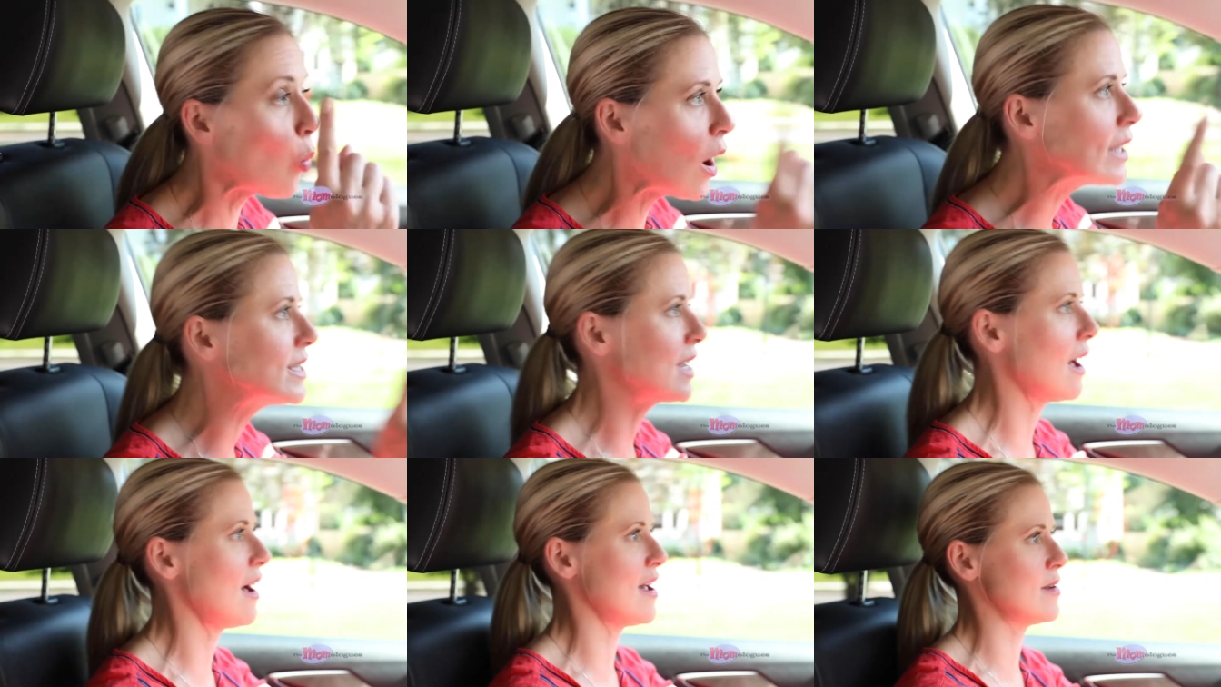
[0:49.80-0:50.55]
one
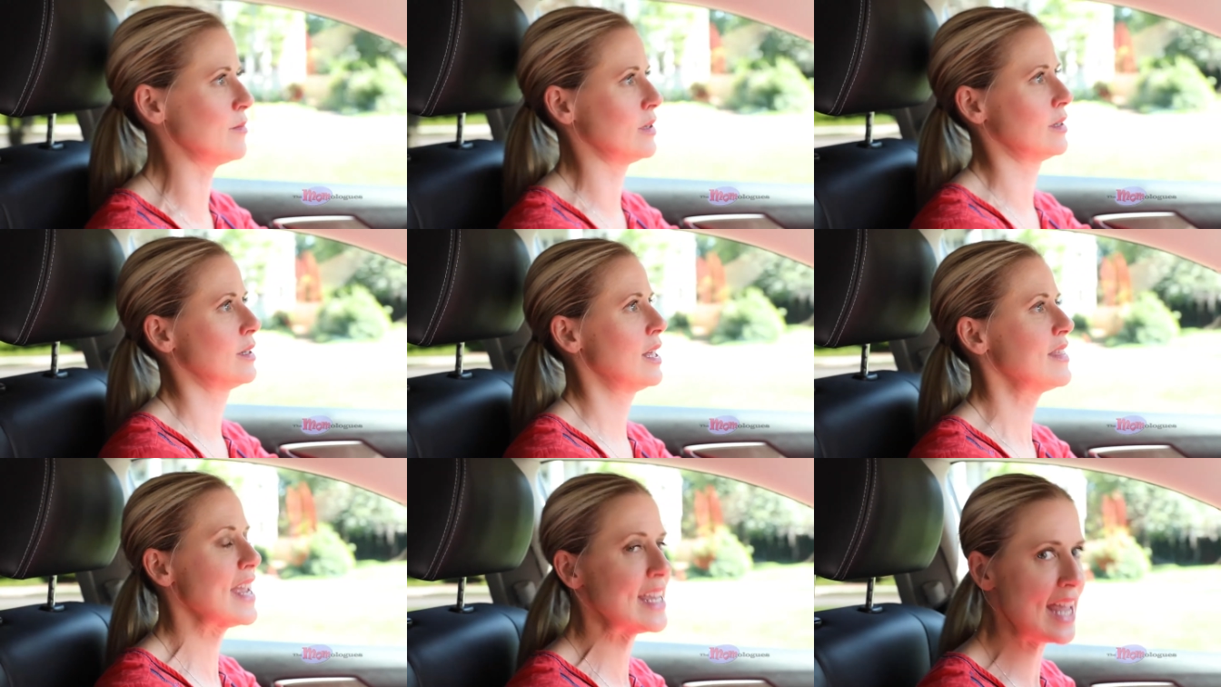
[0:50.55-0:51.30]
time,
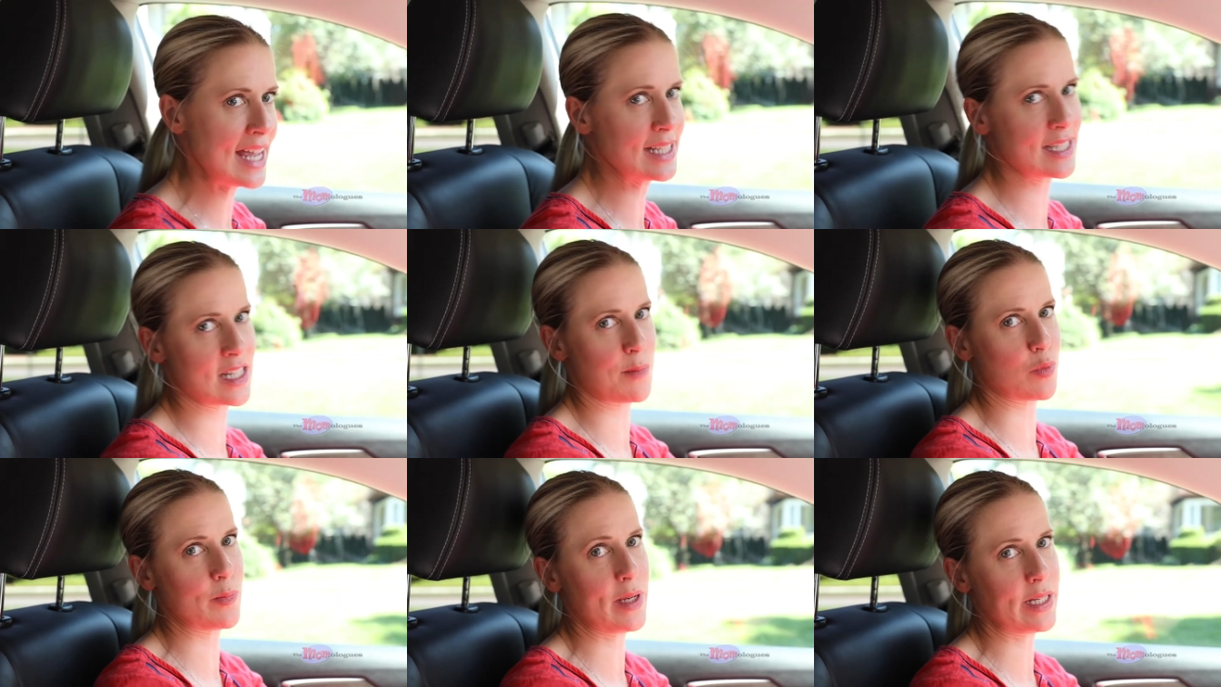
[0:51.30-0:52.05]
they can't stop
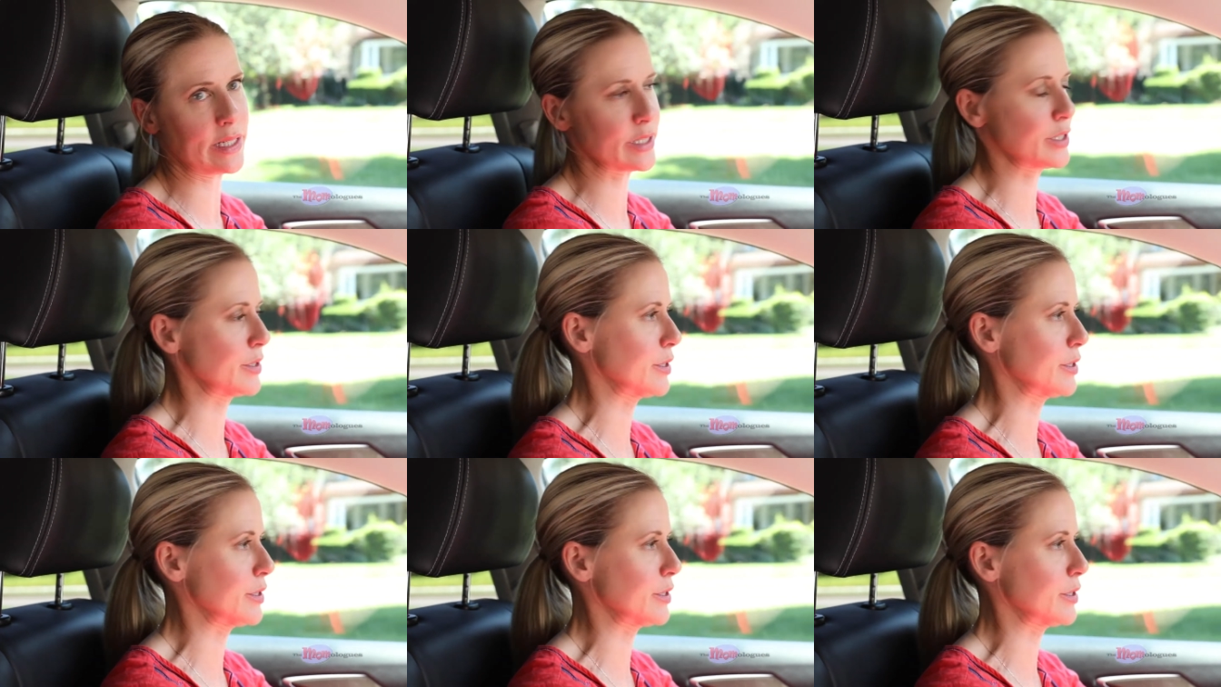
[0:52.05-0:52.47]
repeating it to